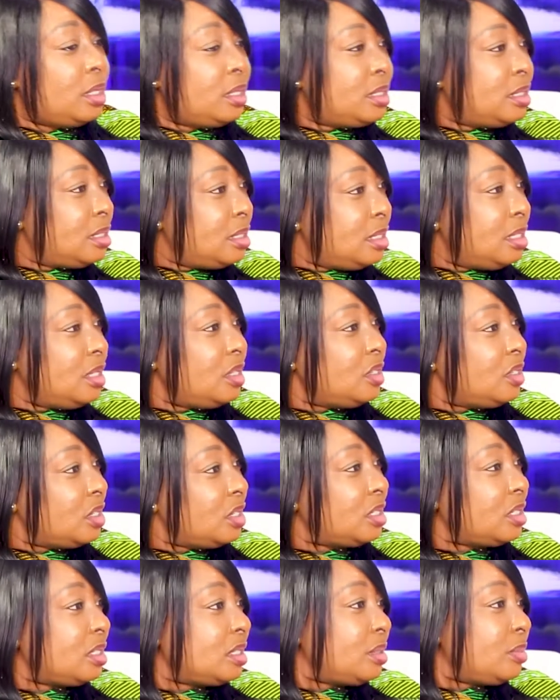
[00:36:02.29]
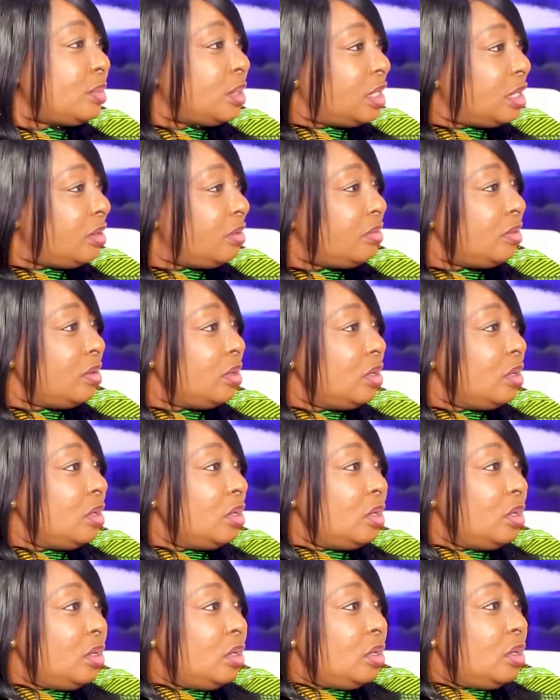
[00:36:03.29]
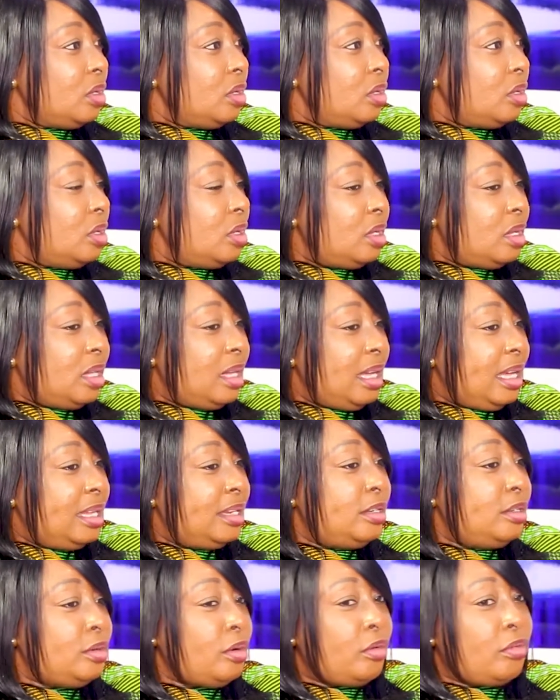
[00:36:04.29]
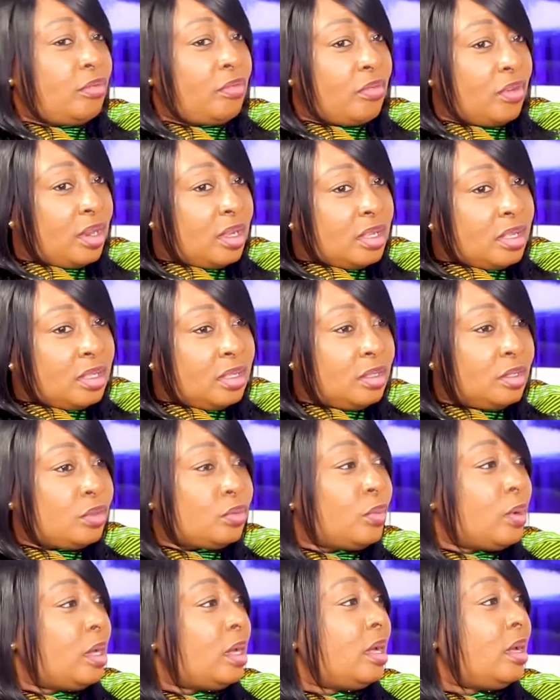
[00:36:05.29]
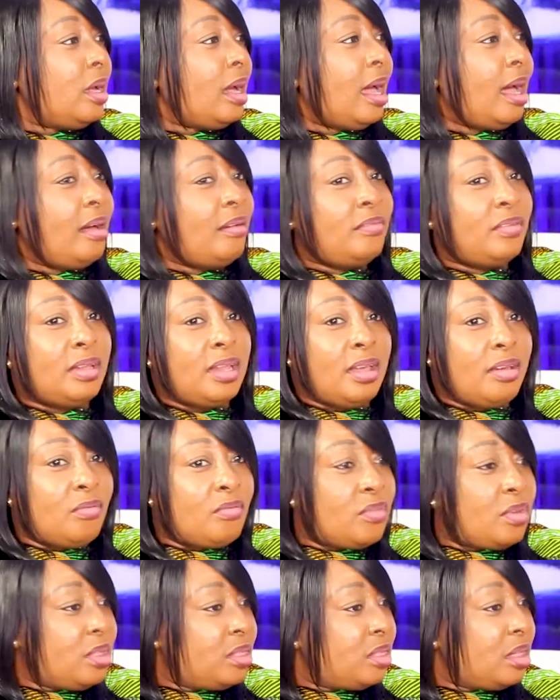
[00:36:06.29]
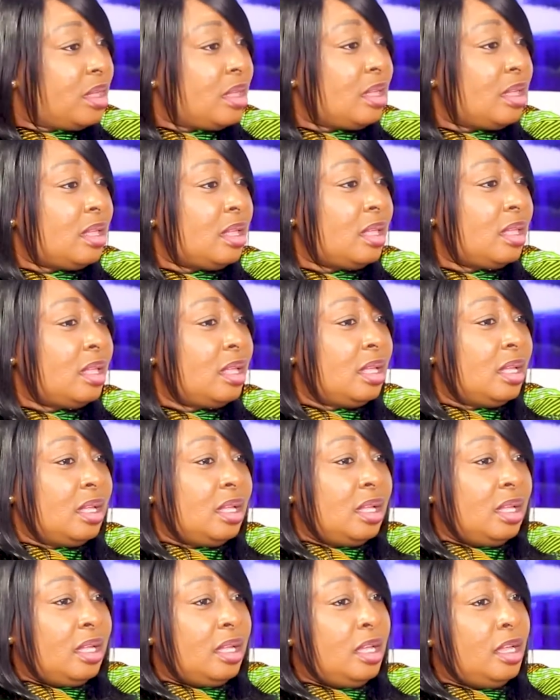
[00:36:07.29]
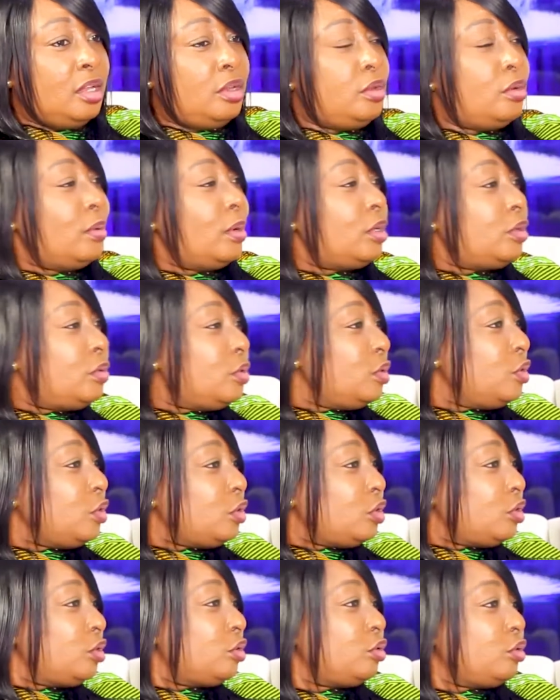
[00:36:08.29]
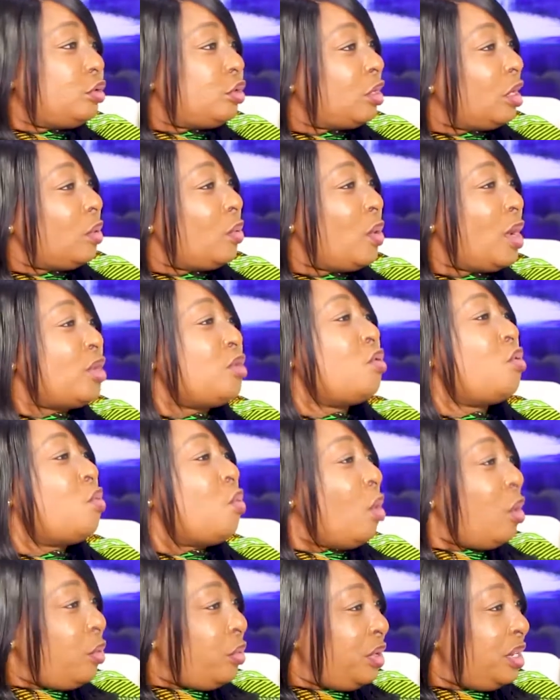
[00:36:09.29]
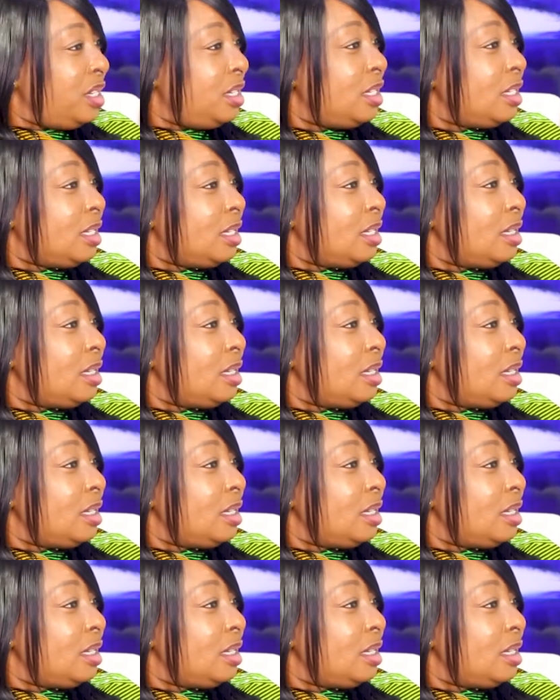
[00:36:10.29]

teenagers Yes and your friends were having everything and you were doing your shushan, were you worried